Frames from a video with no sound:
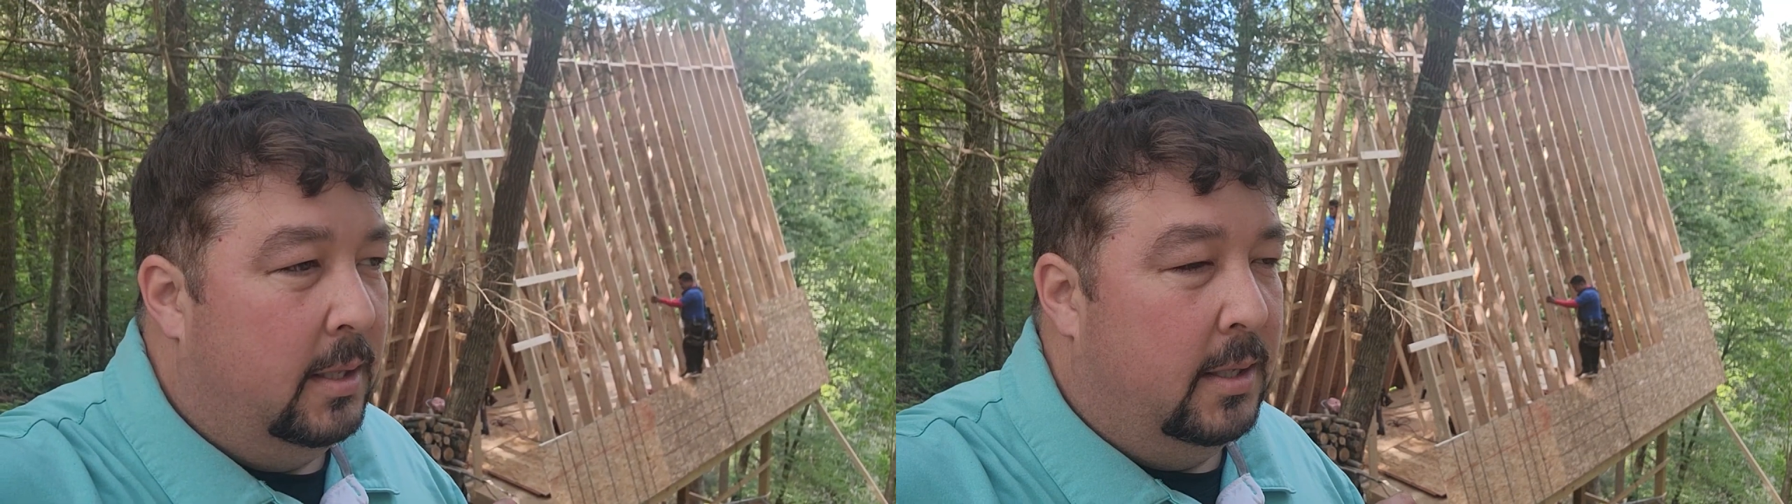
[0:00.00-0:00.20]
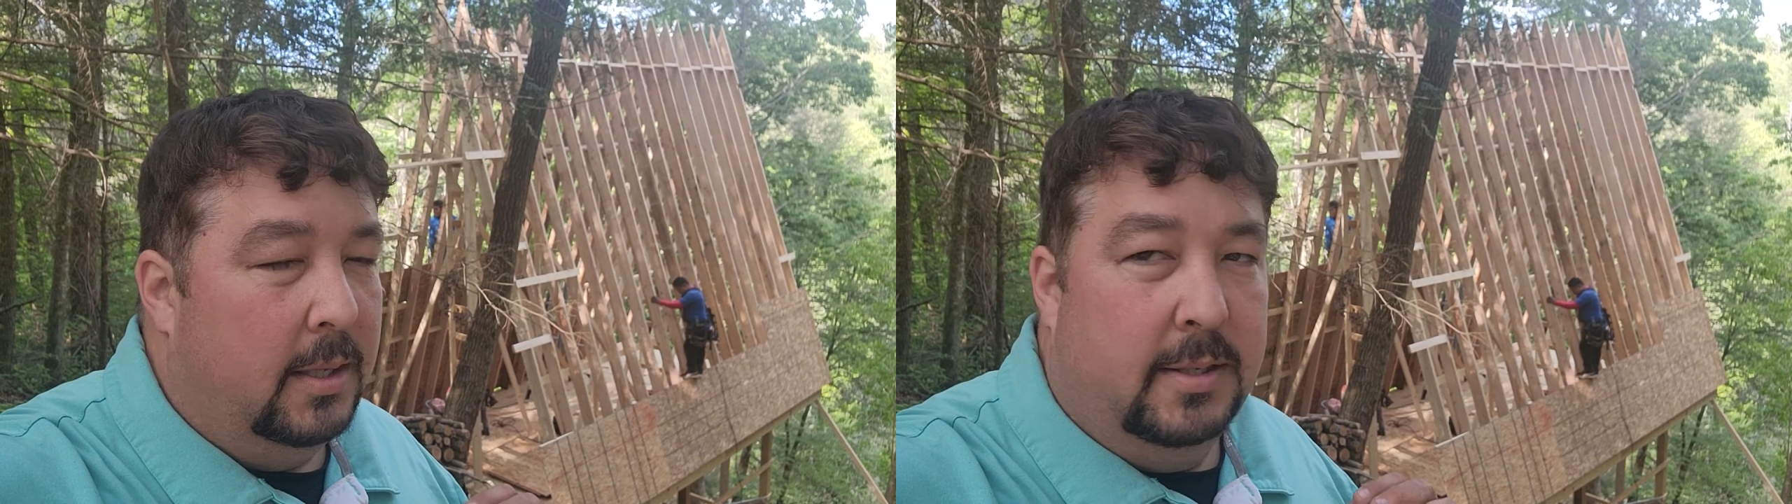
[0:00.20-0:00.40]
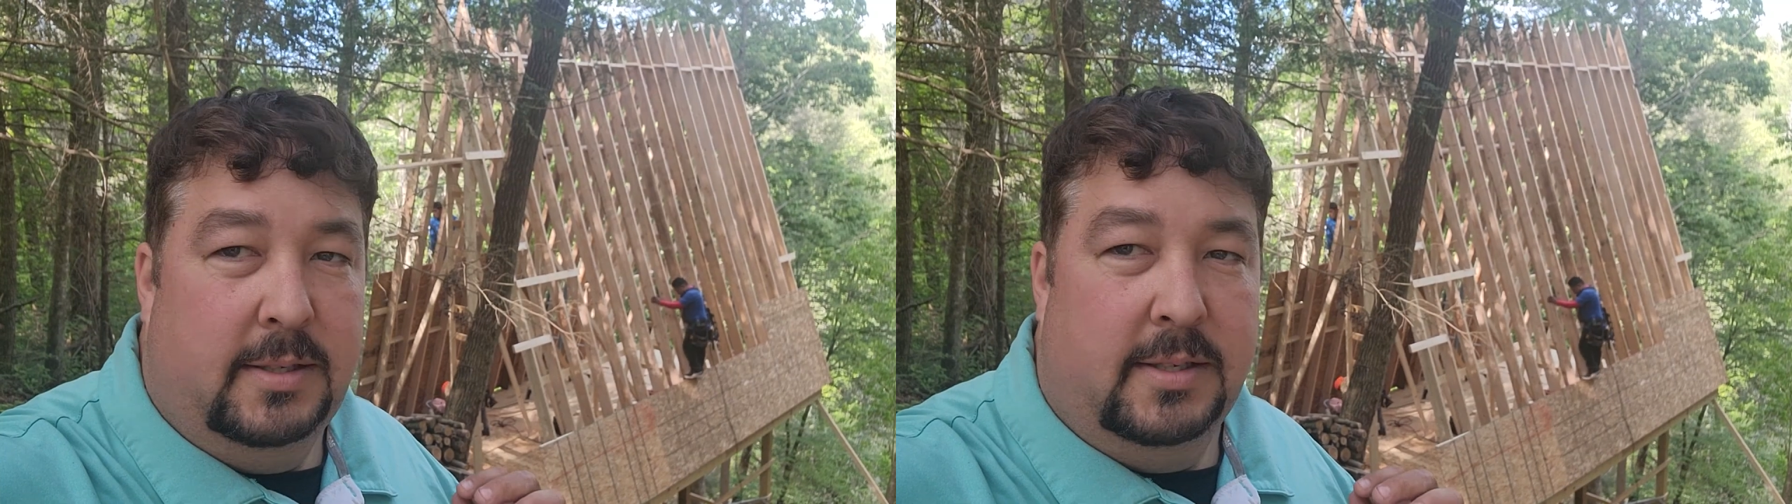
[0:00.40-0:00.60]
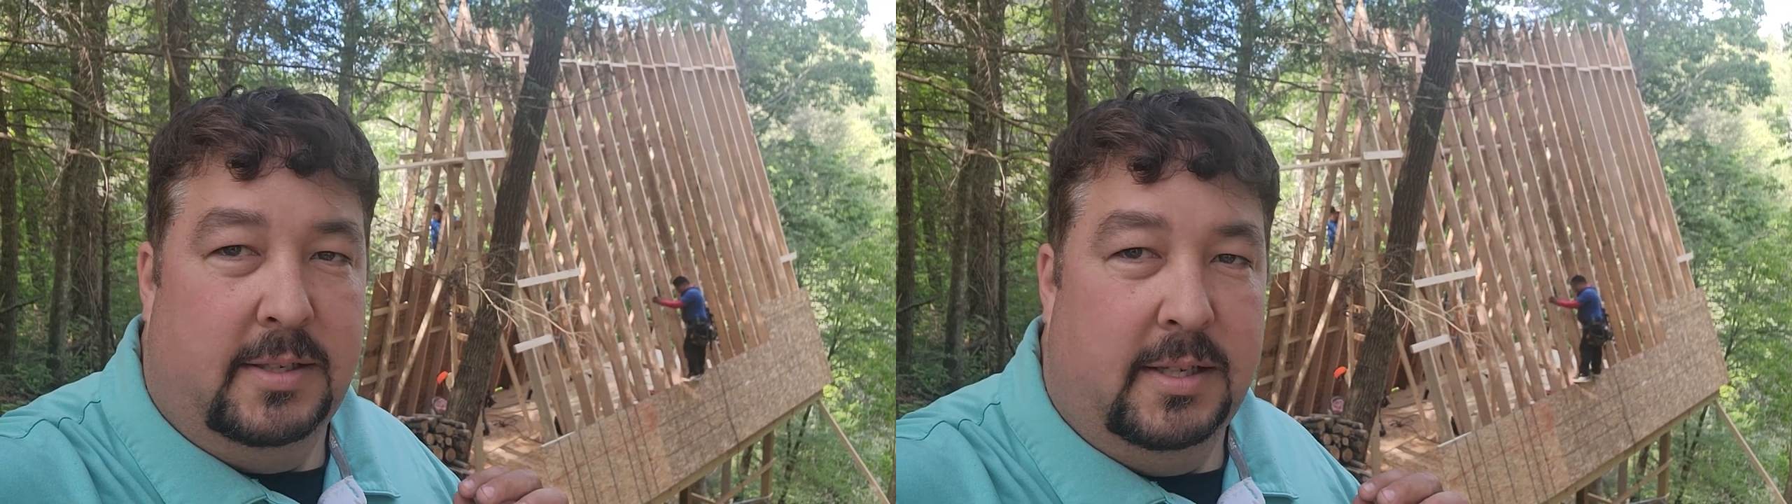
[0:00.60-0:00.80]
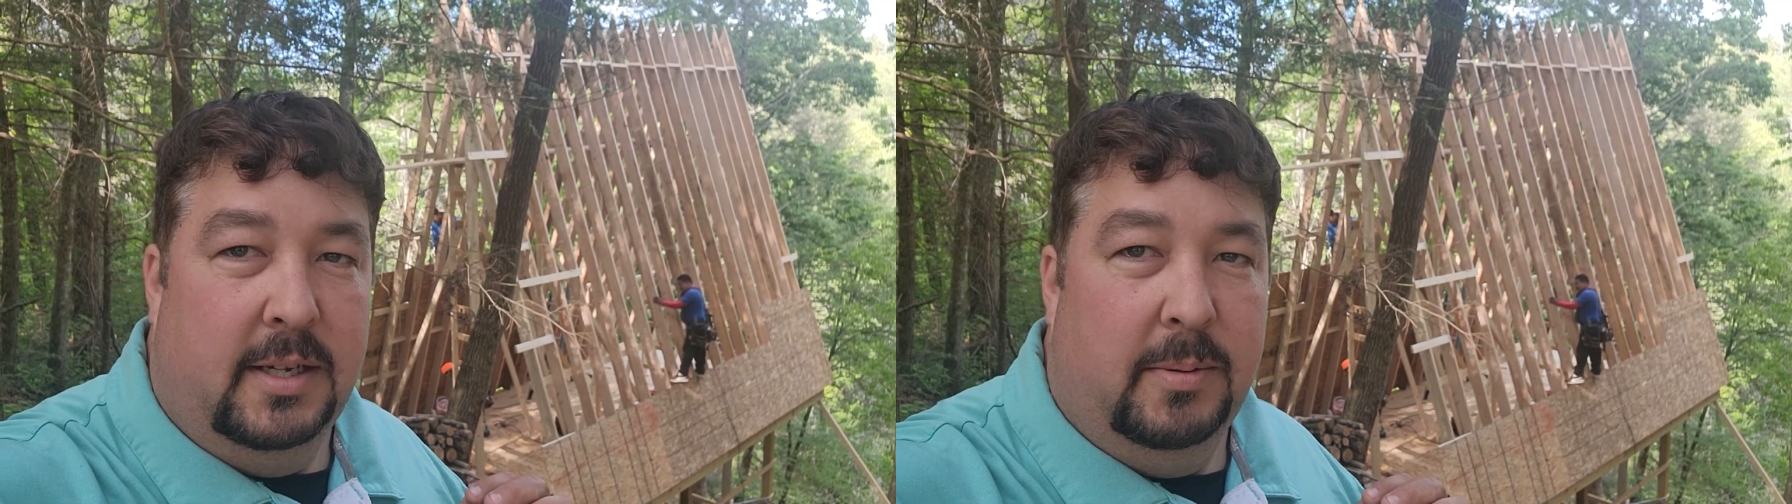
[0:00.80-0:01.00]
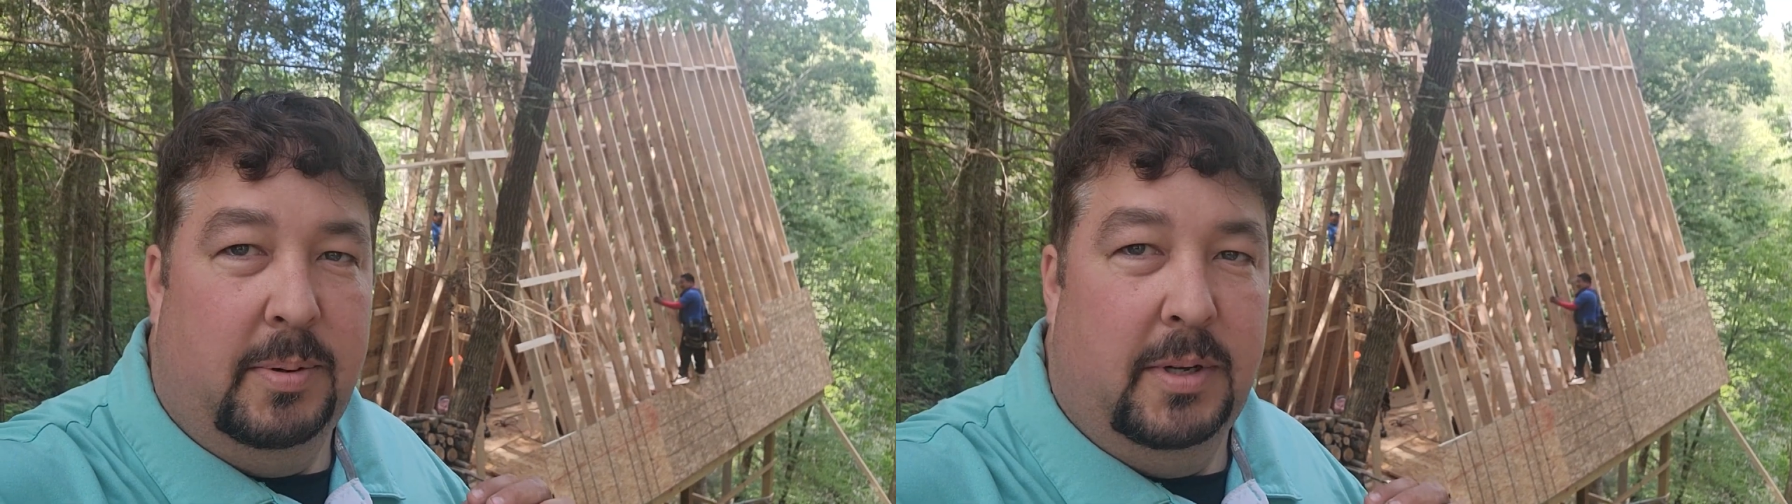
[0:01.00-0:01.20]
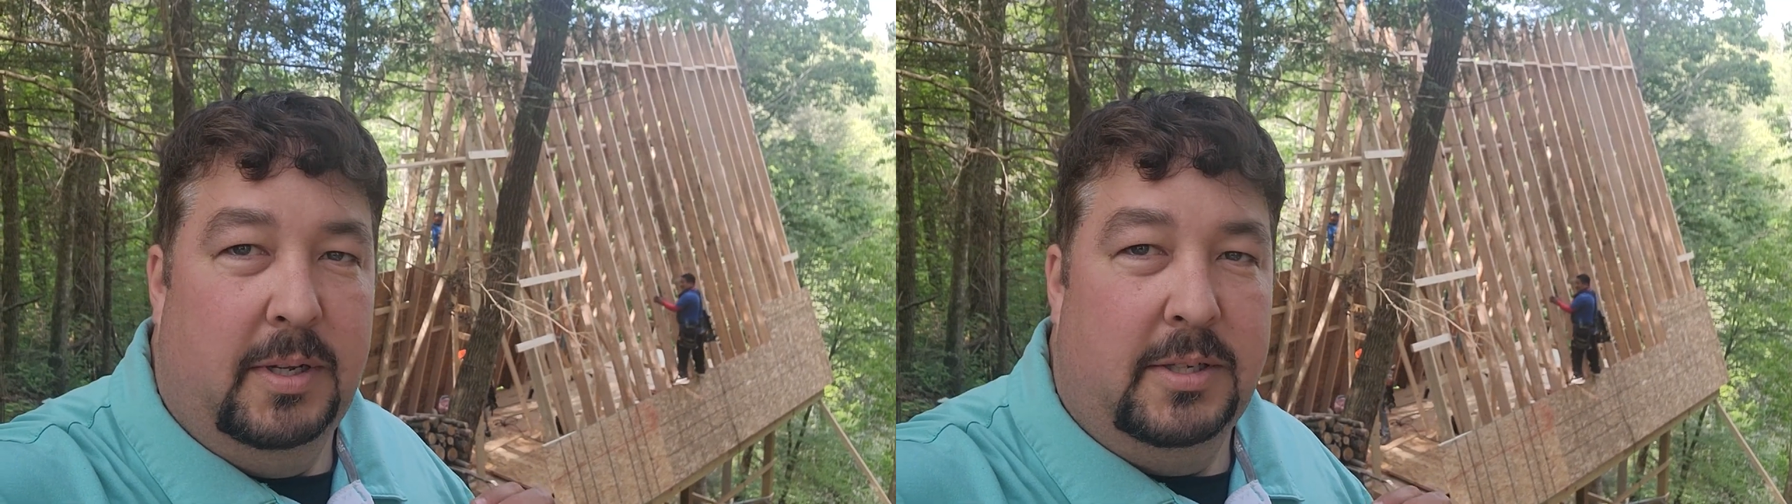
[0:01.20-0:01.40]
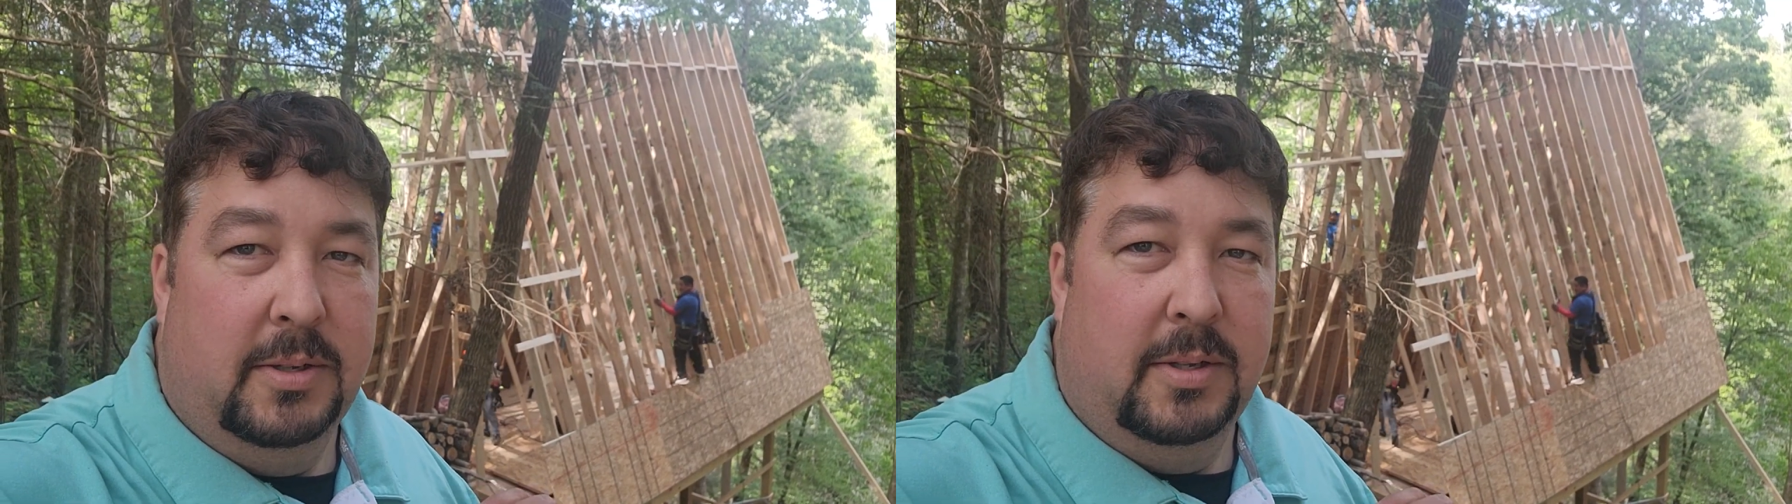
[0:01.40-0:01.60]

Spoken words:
this is steep. So